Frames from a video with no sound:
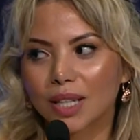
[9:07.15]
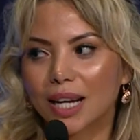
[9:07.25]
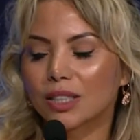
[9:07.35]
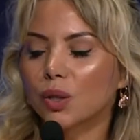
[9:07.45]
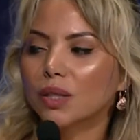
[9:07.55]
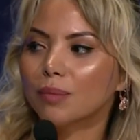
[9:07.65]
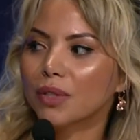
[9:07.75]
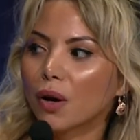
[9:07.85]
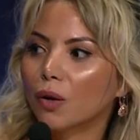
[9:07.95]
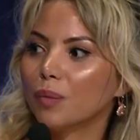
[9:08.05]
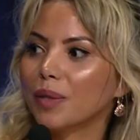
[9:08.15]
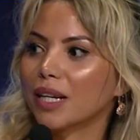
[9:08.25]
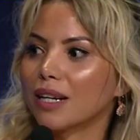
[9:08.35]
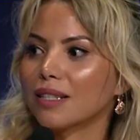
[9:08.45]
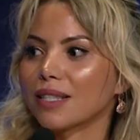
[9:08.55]
I told him no
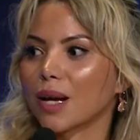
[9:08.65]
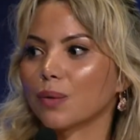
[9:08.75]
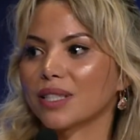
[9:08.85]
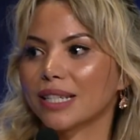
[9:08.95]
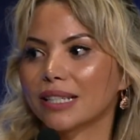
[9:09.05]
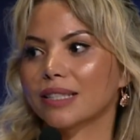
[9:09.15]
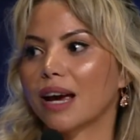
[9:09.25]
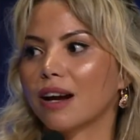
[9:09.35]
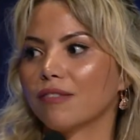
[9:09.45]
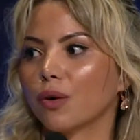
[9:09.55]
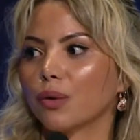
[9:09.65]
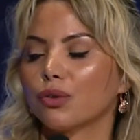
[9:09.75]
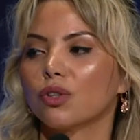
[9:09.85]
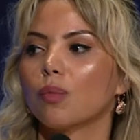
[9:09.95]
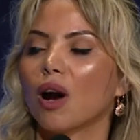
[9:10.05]
because I was sick and tired of going through
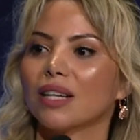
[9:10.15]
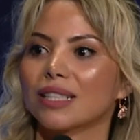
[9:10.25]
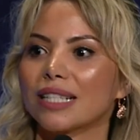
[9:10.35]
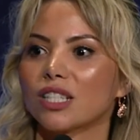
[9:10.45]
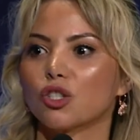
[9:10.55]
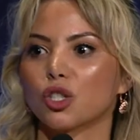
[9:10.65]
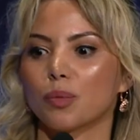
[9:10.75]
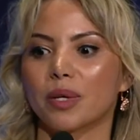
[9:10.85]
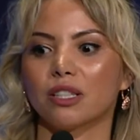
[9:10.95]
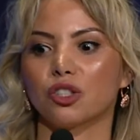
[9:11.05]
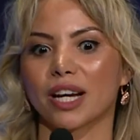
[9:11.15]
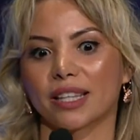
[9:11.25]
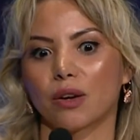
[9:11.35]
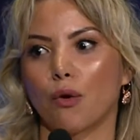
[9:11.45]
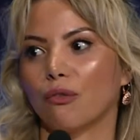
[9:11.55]
the process just to be
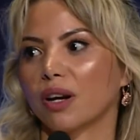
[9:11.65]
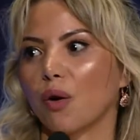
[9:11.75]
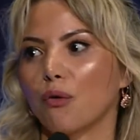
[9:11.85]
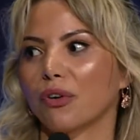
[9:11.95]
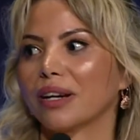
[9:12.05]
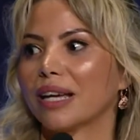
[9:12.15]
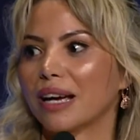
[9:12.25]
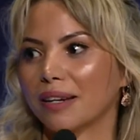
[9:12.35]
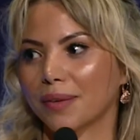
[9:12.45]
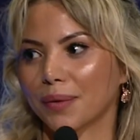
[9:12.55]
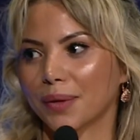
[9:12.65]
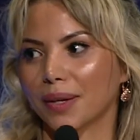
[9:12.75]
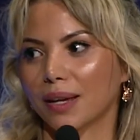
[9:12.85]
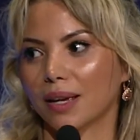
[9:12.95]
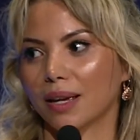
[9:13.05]
rejected over and over again.
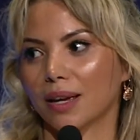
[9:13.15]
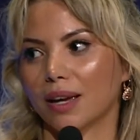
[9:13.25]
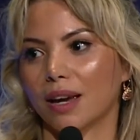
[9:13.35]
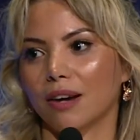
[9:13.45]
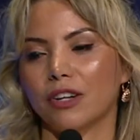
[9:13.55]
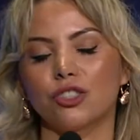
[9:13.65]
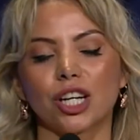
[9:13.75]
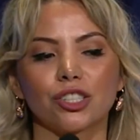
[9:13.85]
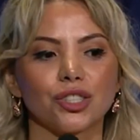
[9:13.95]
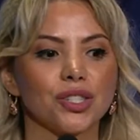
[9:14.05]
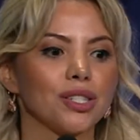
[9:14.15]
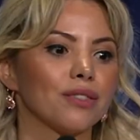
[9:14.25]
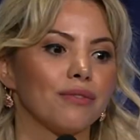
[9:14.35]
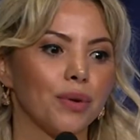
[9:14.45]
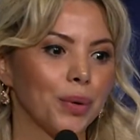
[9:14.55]
And rejections
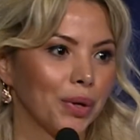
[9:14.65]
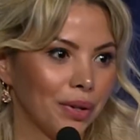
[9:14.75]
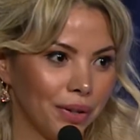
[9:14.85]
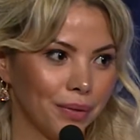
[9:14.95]
doesn't feel good.